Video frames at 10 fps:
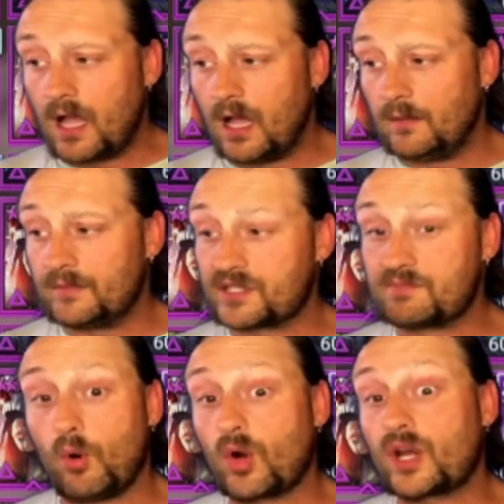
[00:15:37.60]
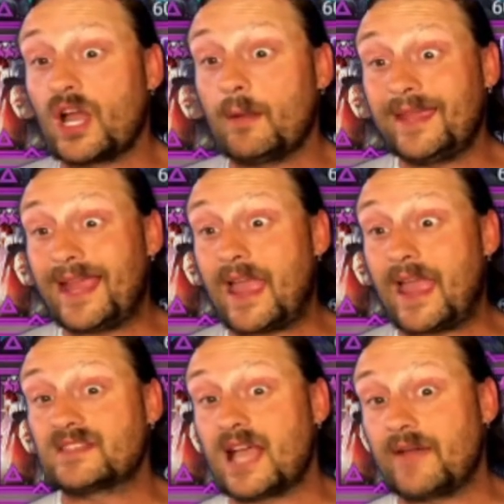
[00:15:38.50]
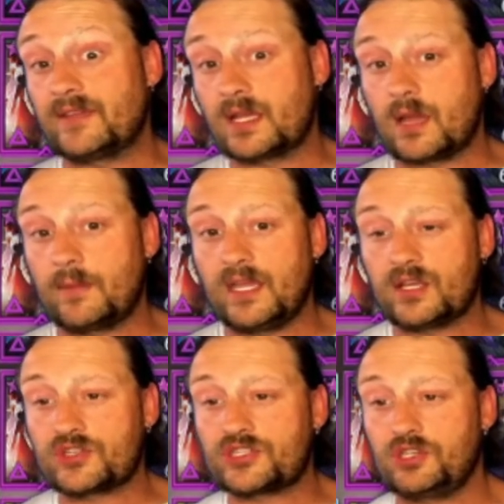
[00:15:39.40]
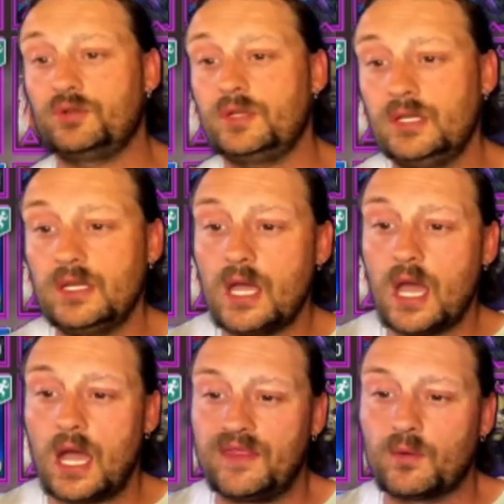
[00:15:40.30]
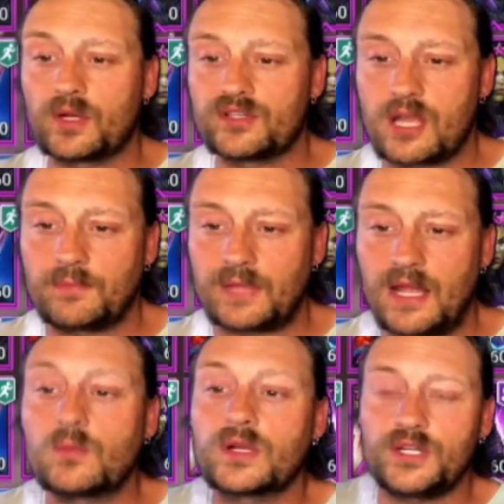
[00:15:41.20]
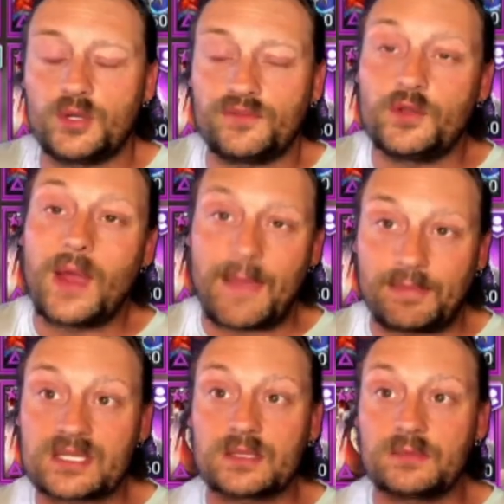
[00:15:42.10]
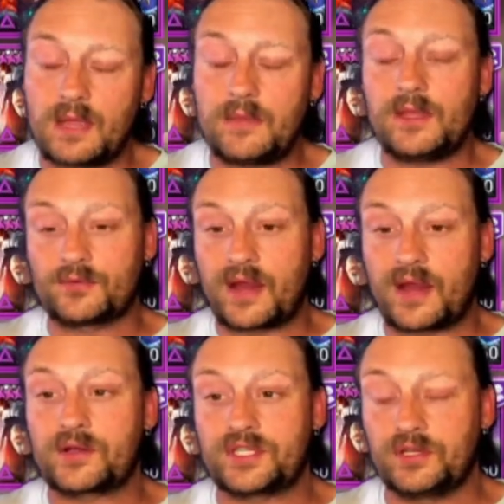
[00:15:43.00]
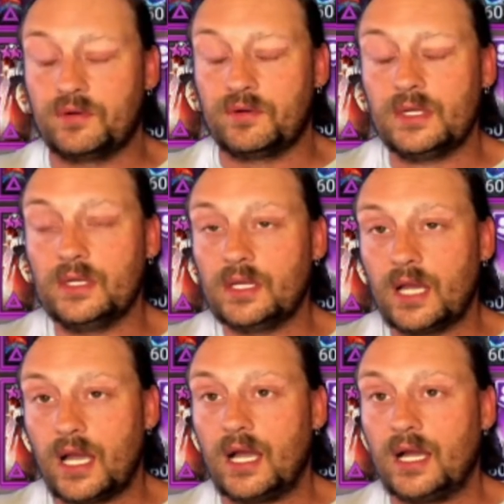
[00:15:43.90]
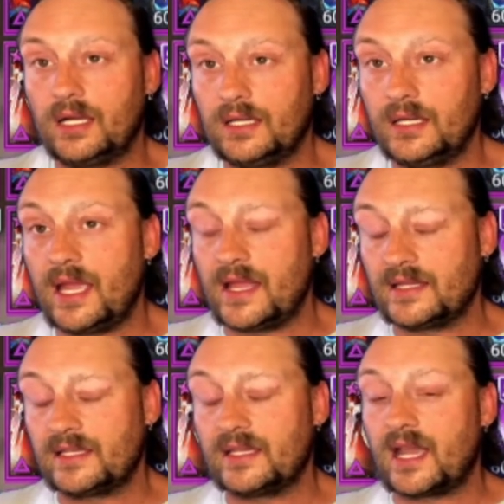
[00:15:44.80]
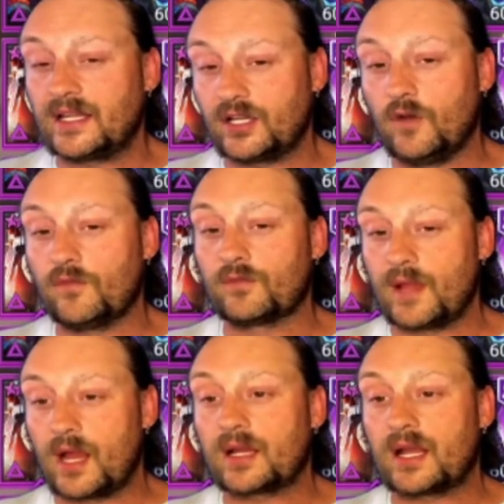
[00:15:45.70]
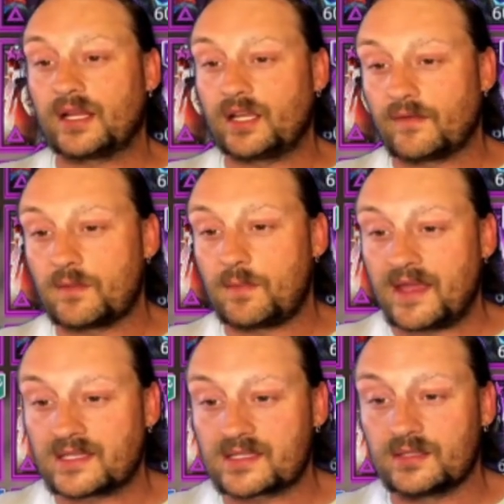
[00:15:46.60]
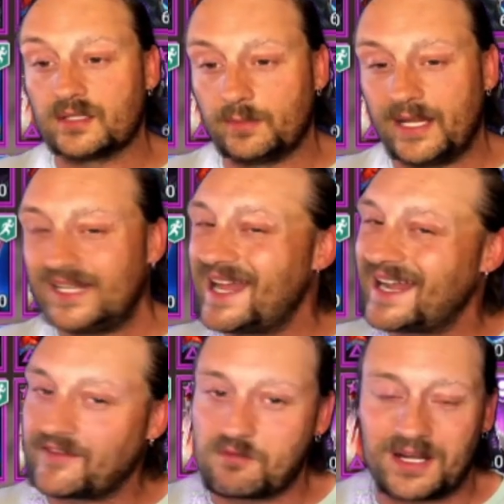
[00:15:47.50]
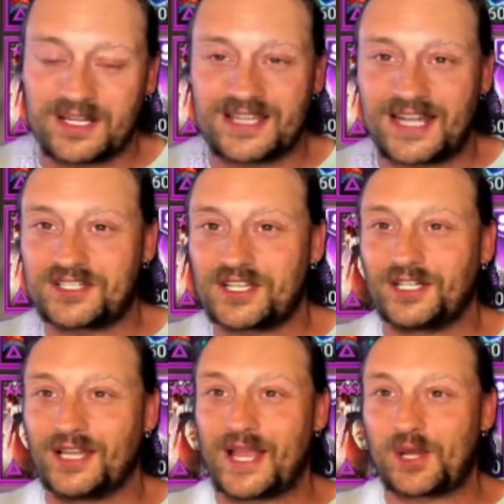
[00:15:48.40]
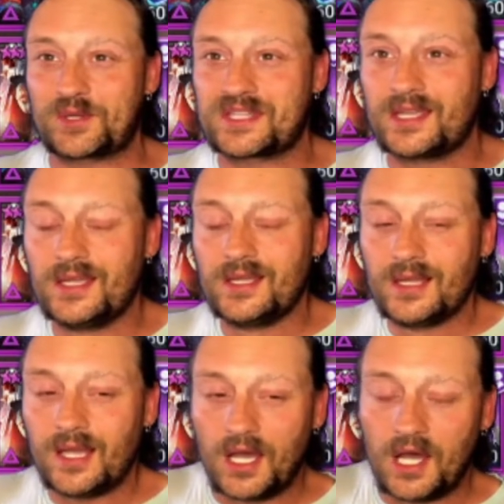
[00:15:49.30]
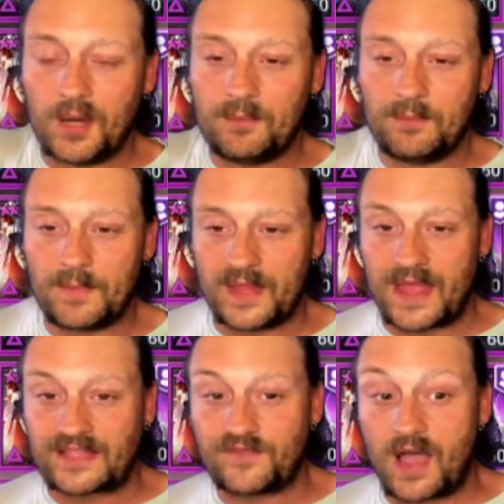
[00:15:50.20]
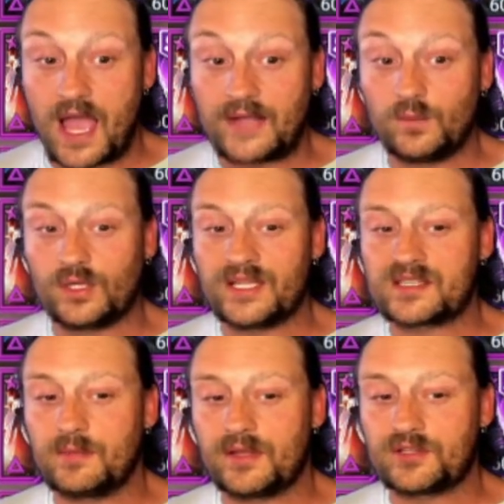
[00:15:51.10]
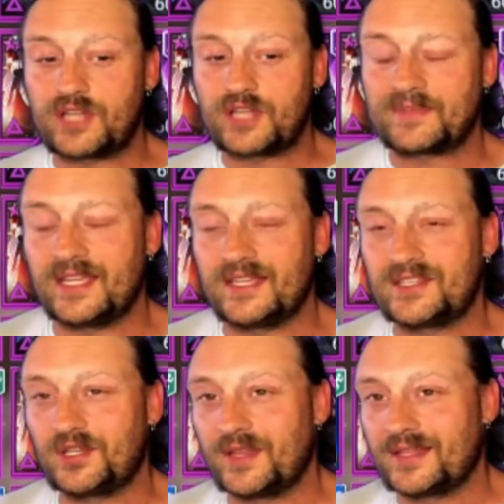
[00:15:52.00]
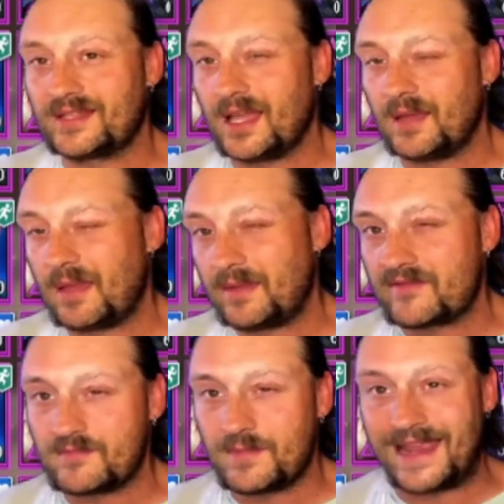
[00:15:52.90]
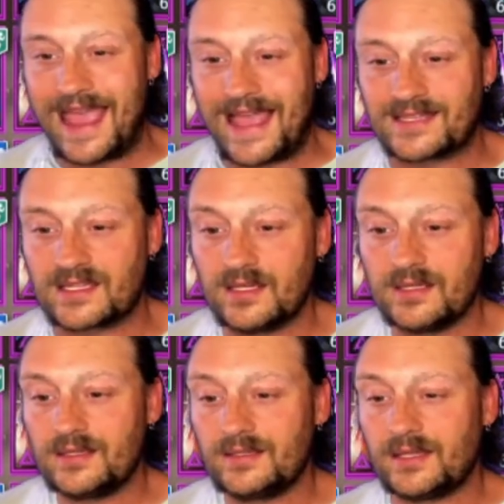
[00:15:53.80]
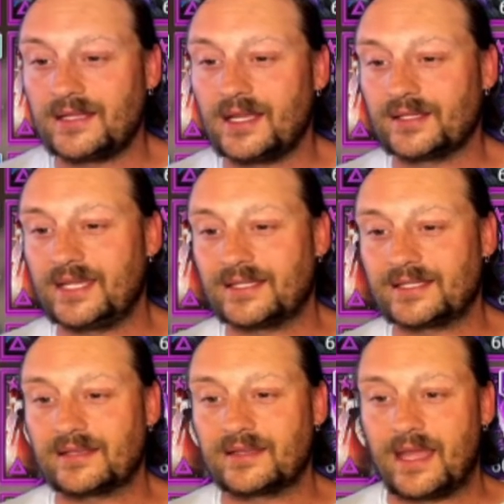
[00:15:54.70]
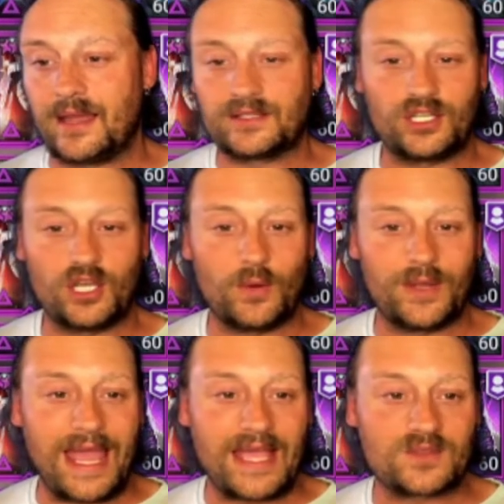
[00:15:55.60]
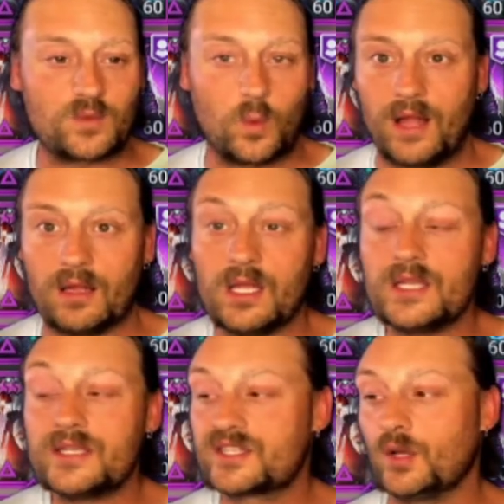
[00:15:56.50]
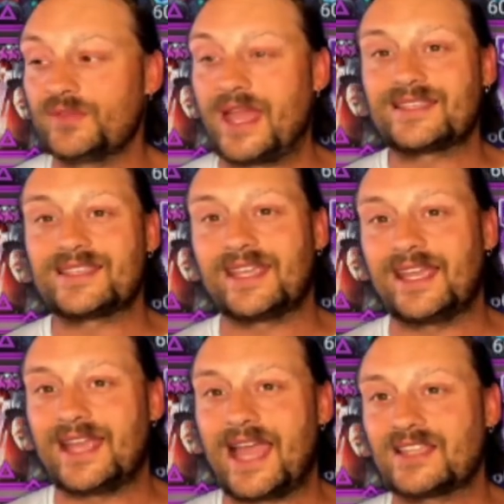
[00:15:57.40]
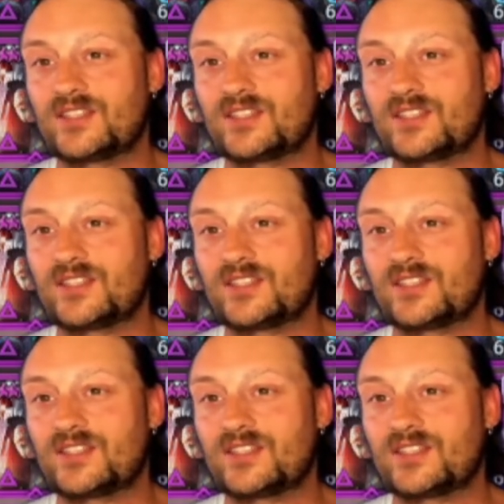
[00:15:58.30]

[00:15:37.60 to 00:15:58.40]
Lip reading: There's more coming. I have Zavia coming here soon. Then we're going to drop down and we're going to do a few epics and maybe a rare or two, and kind of go from there, kind of cover the bases a little bit. Not everybody's got a ton of Legos, and that's fine. We'll get some other champs into that maybe everybody has, and get that going as well. So thanks again, guys.